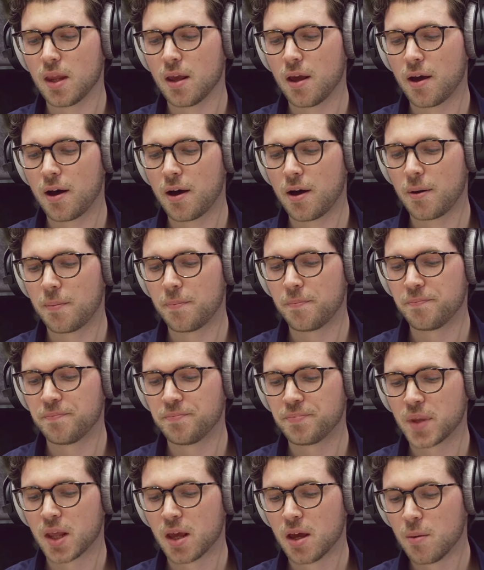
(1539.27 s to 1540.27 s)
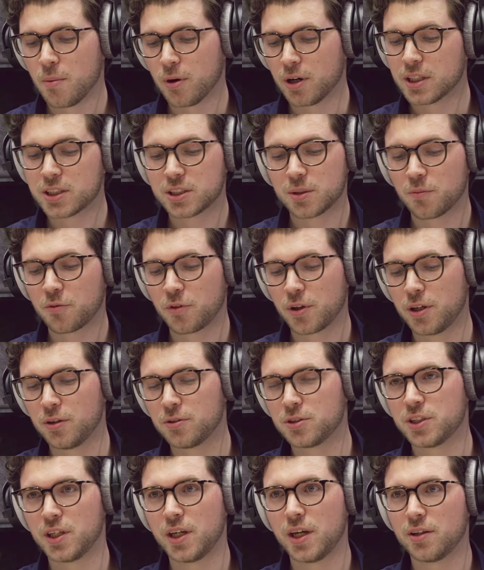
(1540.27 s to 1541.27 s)
But it is something you
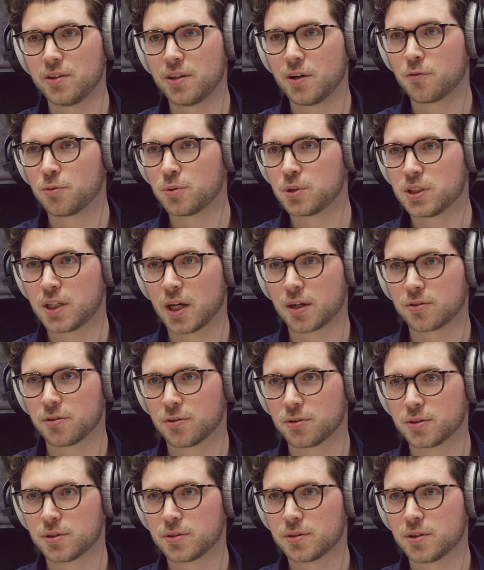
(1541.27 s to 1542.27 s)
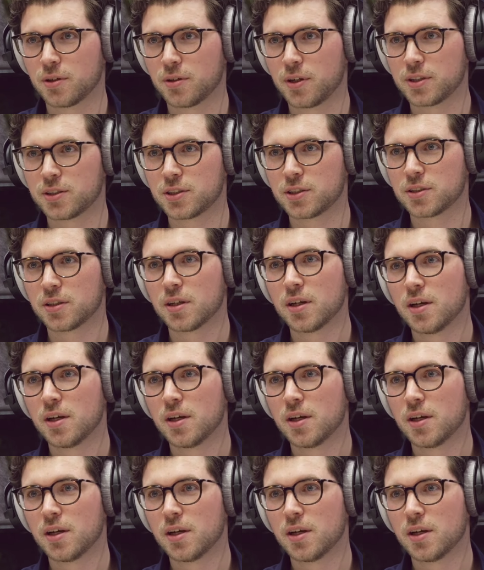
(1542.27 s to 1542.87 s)
see in different sectors. So that's